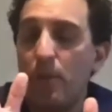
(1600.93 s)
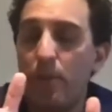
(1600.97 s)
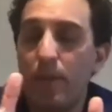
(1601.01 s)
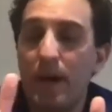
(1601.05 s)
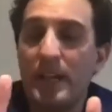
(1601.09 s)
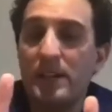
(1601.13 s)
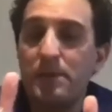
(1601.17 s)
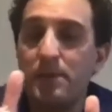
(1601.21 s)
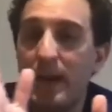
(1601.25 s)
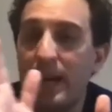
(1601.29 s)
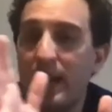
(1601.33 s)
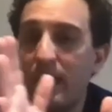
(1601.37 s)

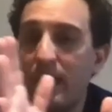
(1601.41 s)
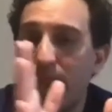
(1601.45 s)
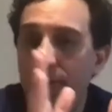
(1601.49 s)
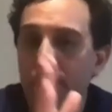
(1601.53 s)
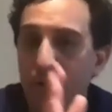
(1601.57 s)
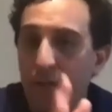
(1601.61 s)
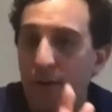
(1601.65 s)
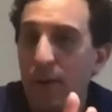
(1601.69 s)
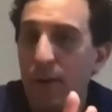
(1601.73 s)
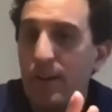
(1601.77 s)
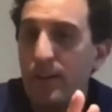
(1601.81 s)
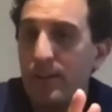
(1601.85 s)
pacemaker
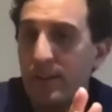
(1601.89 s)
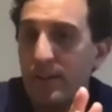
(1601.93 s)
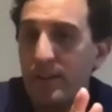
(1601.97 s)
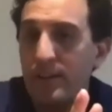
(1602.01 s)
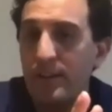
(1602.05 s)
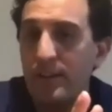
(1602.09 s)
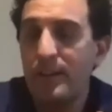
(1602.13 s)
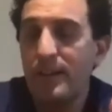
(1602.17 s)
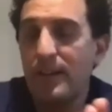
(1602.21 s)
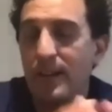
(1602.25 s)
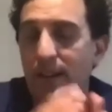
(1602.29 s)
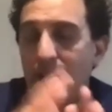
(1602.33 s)

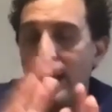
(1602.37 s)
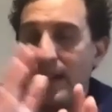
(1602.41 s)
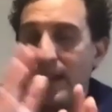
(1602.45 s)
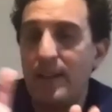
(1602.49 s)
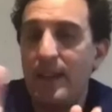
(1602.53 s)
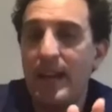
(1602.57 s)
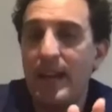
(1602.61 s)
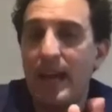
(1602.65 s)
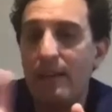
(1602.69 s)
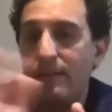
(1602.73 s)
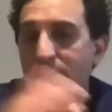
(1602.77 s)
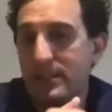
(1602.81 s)
first and
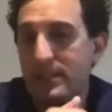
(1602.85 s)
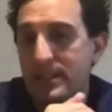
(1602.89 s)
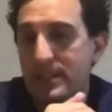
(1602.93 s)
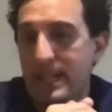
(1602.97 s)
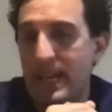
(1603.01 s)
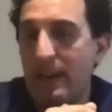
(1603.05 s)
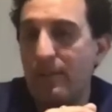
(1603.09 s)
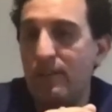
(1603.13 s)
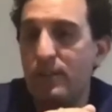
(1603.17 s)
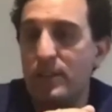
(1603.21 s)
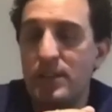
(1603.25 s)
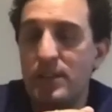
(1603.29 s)
then have his
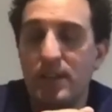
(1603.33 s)
TAVI,